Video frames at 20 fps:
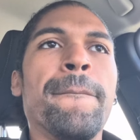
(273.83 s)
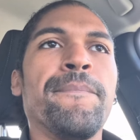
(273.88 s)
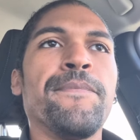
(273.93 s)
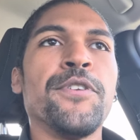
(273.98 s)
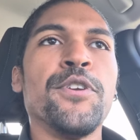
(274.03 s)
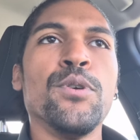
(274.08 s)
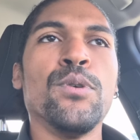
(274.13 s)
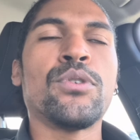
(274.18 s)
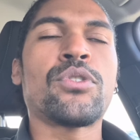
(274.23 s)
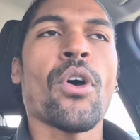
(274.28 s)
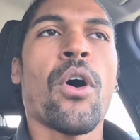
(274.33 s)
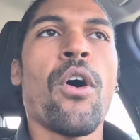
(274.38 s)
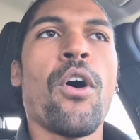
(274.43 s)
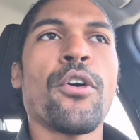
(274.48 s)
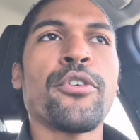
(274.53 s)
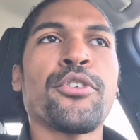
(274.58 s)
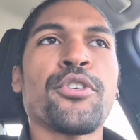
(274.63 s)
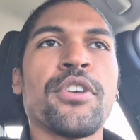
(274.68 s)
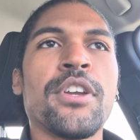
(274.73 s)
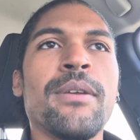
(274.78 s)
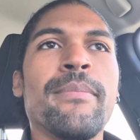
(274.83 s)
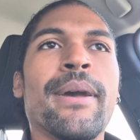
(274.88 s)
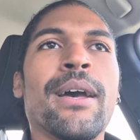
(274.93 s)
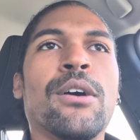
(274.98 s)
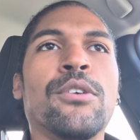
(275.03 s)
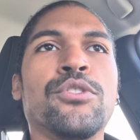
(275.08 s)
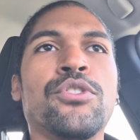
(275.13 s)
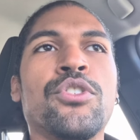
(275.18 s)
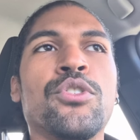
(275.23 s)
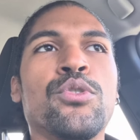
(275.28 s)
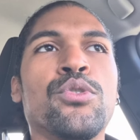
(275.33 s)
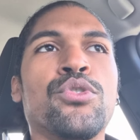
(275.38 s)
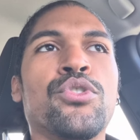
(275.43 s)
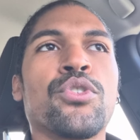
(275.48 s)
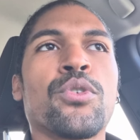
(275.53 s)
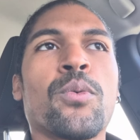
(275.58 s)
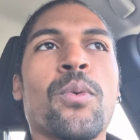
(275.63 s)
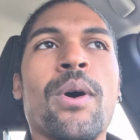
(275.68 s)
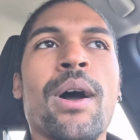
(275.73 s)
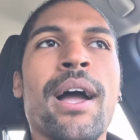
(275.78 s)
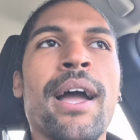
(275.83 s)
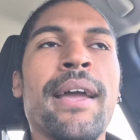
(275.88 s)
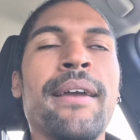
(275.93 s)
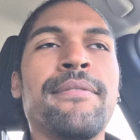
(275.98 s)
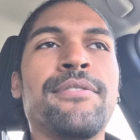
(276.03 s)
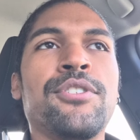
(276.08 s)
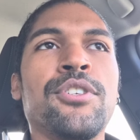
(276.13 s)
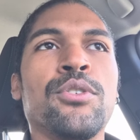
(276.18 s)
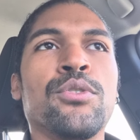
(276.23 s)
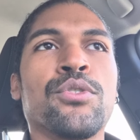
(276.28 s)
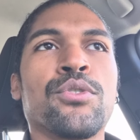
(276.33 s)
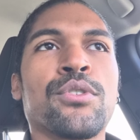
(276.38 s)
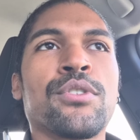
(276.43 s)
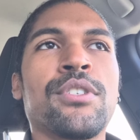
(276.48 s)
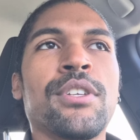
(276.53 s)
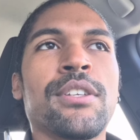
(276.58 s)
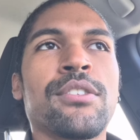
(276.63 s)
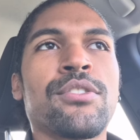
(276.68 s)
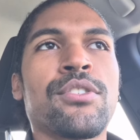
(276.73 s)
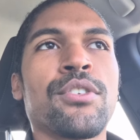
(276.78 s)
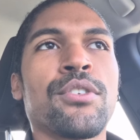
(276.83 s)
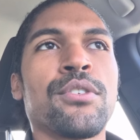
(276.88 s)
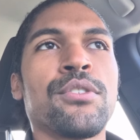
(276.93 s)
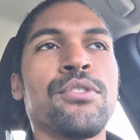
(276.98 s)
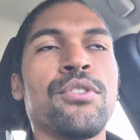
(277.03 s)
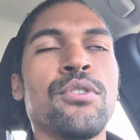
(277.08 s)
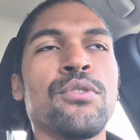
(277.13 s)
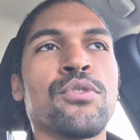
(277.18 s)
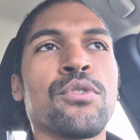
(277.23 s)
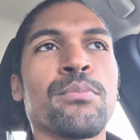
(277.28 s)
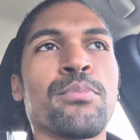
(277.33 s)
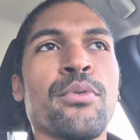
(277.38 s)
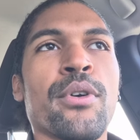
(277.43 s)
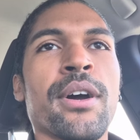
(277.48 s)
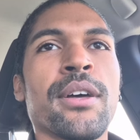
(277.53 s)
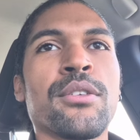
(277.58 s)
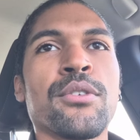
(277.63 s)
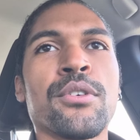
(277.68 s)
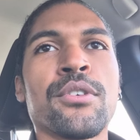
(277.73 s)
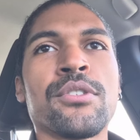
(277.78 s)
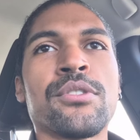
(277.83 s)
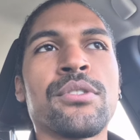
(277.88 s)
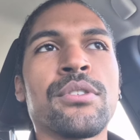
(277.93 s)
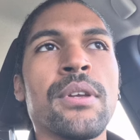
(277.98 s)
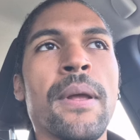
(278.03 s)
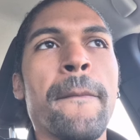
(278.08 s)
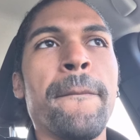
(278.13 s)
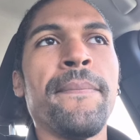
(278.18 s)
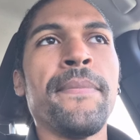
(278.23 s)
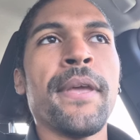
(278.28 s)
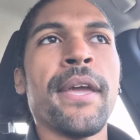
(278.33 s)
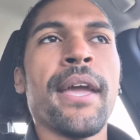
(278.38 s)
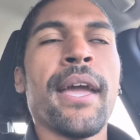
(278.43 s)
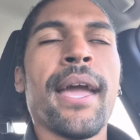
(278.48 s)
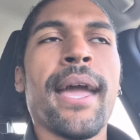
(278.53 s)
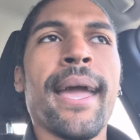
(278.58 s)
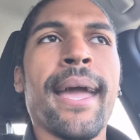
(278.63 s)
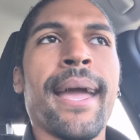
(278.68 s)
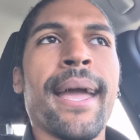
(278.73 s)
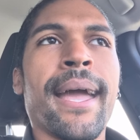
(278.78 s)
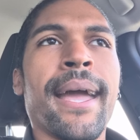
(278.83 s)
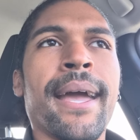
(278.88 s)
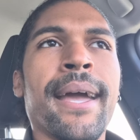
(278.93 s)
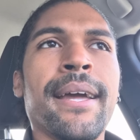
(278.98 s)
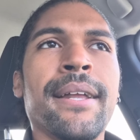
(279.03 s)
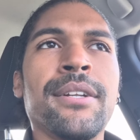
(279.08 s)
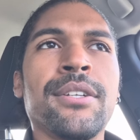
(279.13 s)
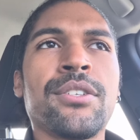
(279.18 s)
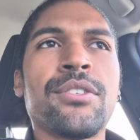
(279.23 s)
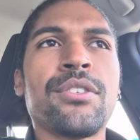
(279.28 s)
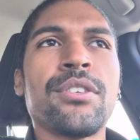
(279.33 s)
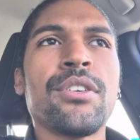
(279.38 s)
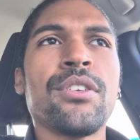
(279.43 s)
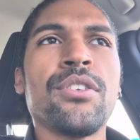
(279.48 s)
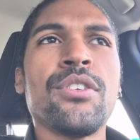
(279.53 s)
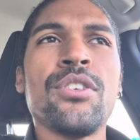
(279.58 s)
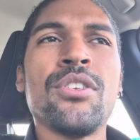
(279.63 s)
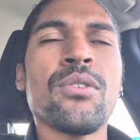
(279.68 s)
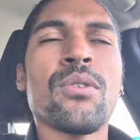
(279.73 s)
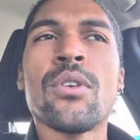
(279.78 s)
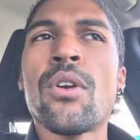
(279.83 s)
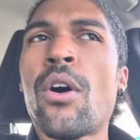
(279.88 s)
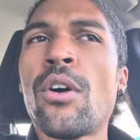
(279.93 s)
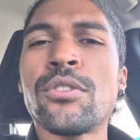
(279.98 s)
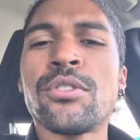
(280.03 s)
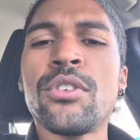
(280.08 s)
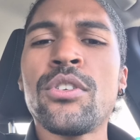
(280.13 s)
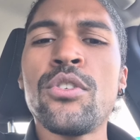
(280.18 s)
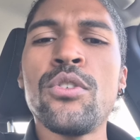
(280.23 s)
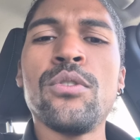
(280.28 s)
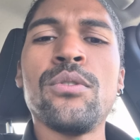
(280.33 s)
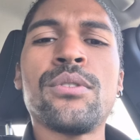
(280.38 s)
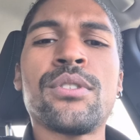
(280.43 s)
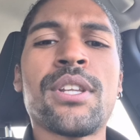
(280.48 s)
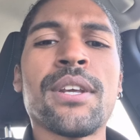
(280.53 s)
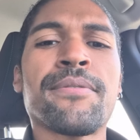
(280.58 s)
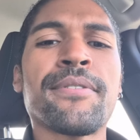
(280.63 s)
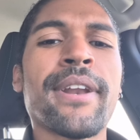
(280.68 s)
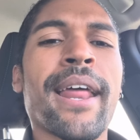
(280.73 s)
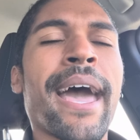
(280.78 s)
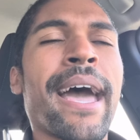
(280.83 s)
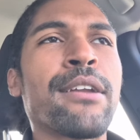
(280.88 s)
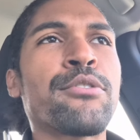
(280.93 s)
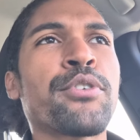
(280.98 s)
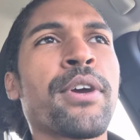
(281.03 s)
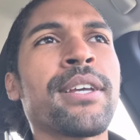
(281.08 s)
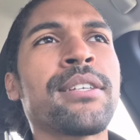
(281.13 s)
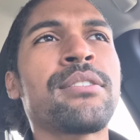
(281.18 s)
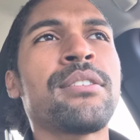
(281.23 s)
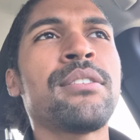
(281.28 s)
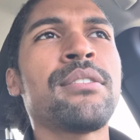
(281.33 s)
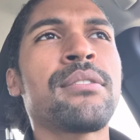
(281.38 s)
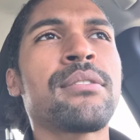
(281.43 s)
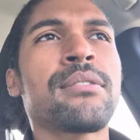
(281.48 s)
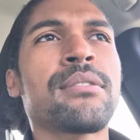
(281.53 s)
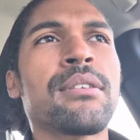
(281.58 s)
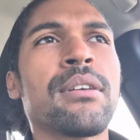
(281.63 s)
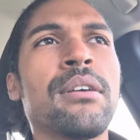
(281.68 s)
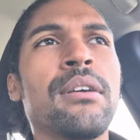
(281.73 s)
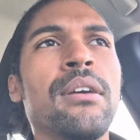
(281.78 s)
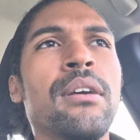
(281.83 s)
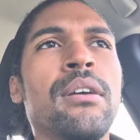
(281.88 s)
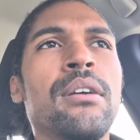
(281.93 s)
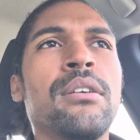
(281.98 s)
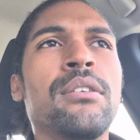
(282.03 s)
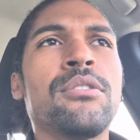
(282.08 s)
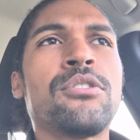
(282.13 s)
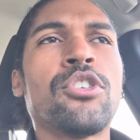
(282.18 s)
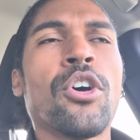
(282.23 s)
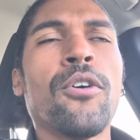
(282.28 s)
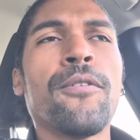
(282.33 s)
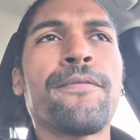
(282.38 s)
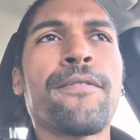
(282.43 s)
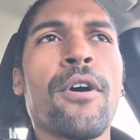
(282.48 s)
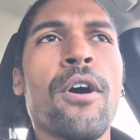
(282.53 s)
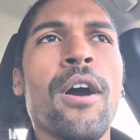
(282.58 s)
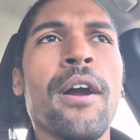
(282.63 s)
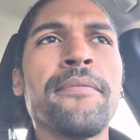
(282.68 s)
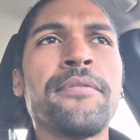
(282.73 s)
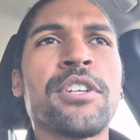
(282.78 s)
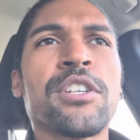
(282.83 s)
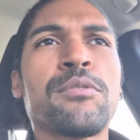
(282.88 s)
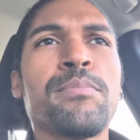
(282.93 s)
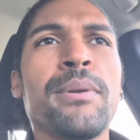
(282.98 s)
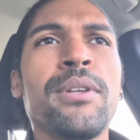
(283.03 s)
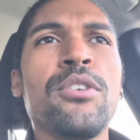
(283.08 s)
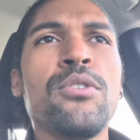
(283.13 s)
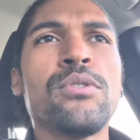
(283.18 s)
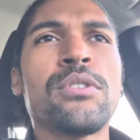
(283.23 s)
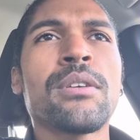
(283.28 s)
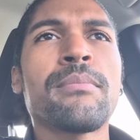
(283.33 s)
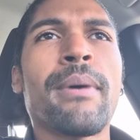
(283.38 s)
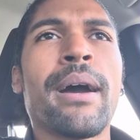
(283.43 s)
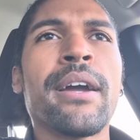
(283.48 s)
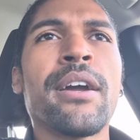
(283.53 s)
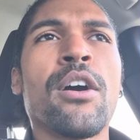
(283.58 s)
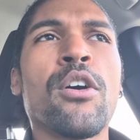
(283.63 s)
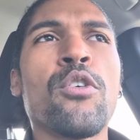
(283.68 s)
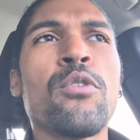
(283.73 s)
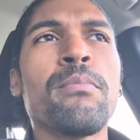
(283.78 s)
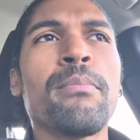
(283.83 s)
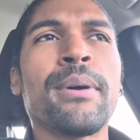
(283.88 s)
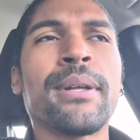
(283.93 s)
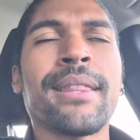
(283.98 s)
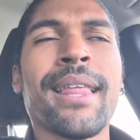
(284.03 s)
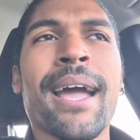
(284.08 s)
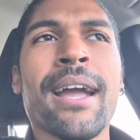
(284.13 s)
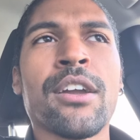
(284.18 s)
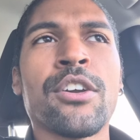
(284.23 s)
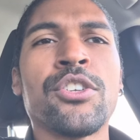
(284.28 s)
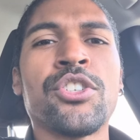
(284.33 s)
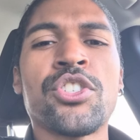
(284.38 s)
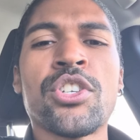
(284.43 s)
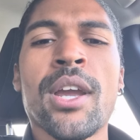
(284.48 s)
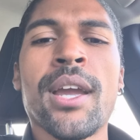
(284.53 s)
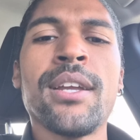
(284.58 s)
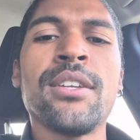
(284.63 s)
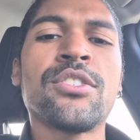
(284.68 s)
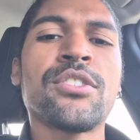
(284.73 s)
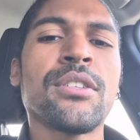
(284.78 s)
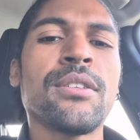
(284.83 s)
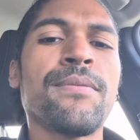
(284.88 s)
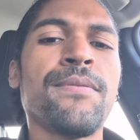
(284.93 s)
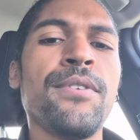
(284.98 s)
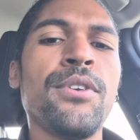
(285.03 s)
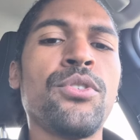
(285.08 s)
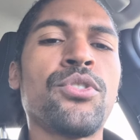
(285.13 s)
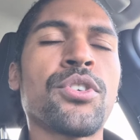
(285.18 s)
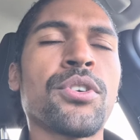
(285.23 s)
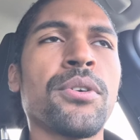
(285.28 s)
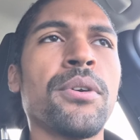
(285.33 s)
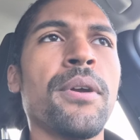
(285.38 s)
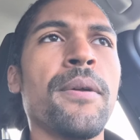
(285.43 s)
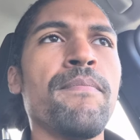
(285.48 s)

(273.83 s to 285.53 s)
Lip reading: Use all your emails, use your wives, use your sisters, use your brothers, and you can also use different addresses. So far, I've just been using my own, but that could change in the future.